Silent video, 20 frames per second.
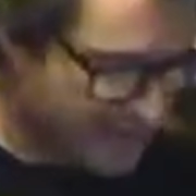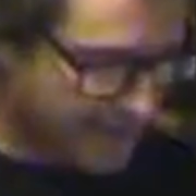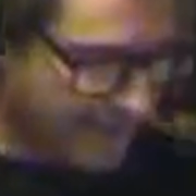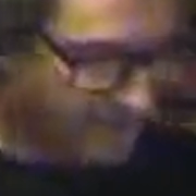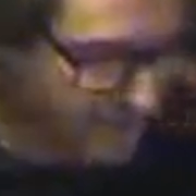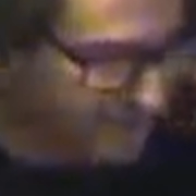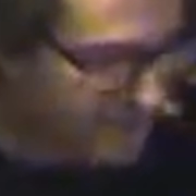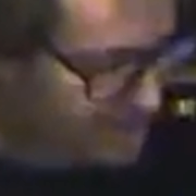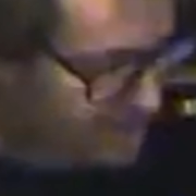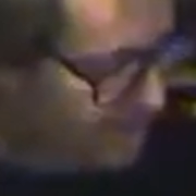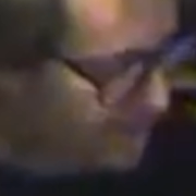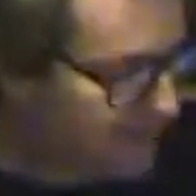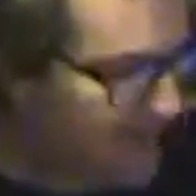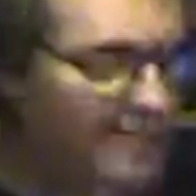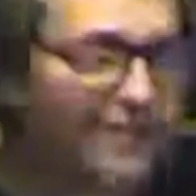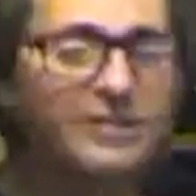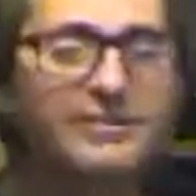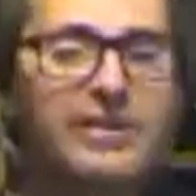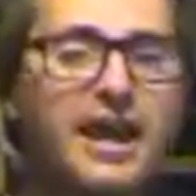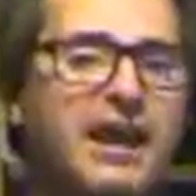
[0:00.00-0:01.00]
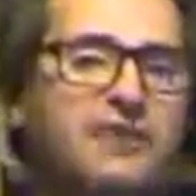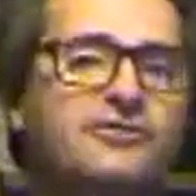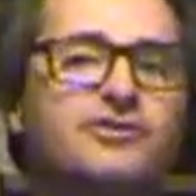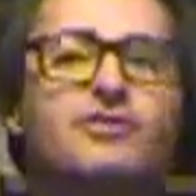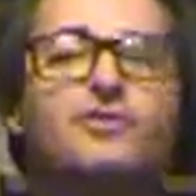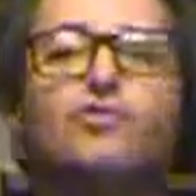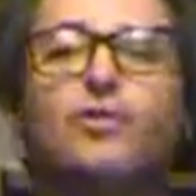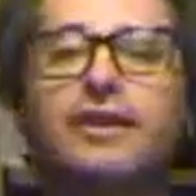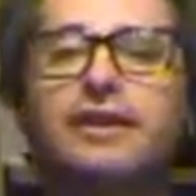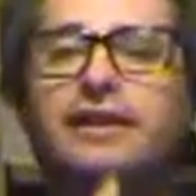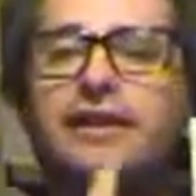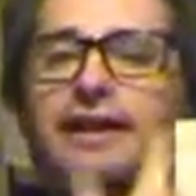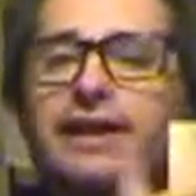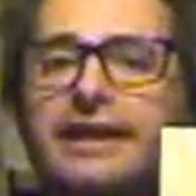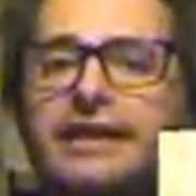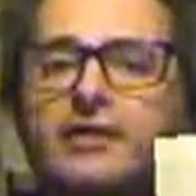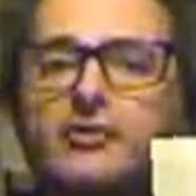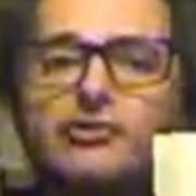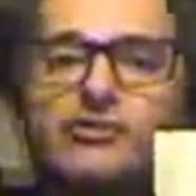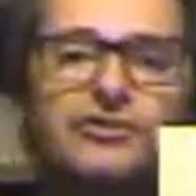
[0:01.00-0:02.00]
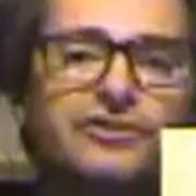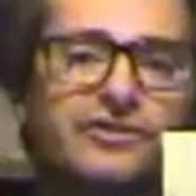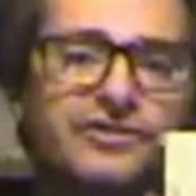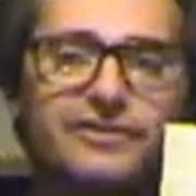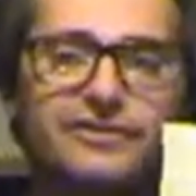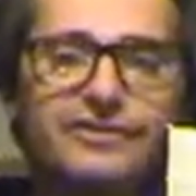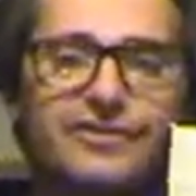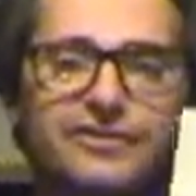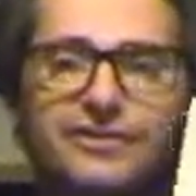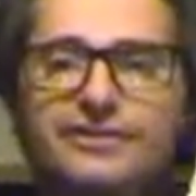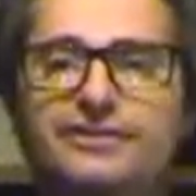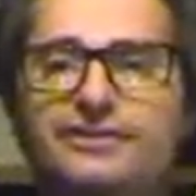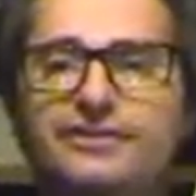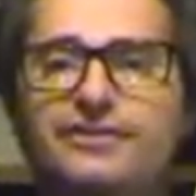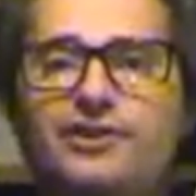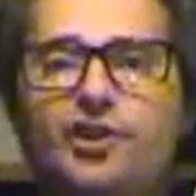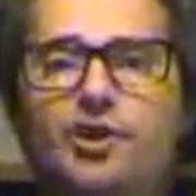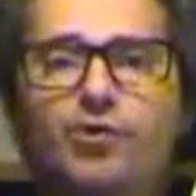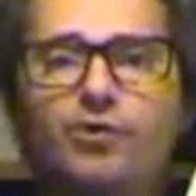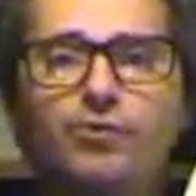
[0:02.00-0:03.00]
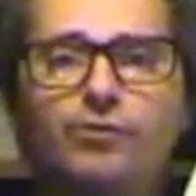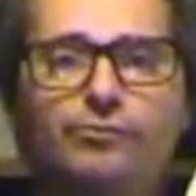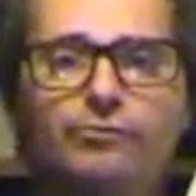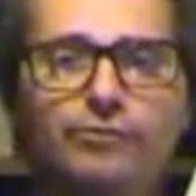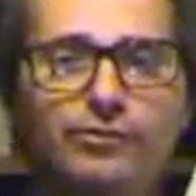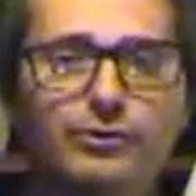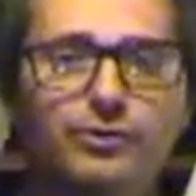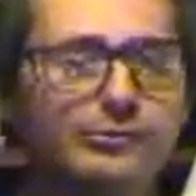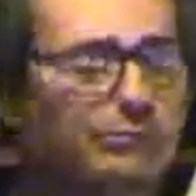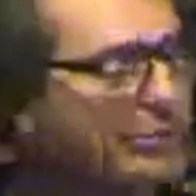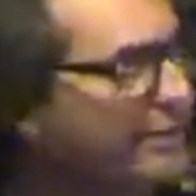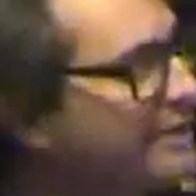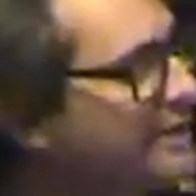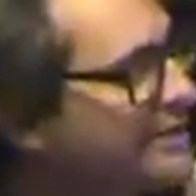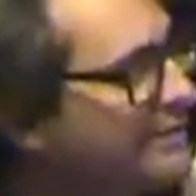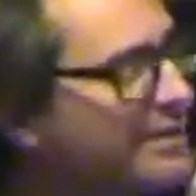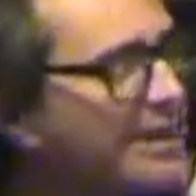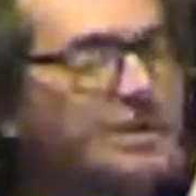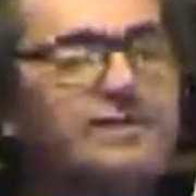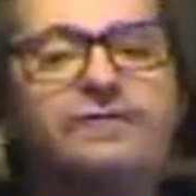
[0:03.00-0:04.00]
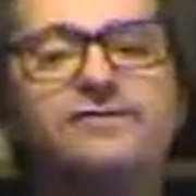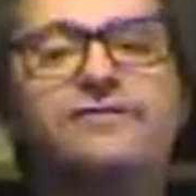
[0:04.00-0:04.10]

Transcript: I mean, there's about 1,001 languages in this whole book, but they say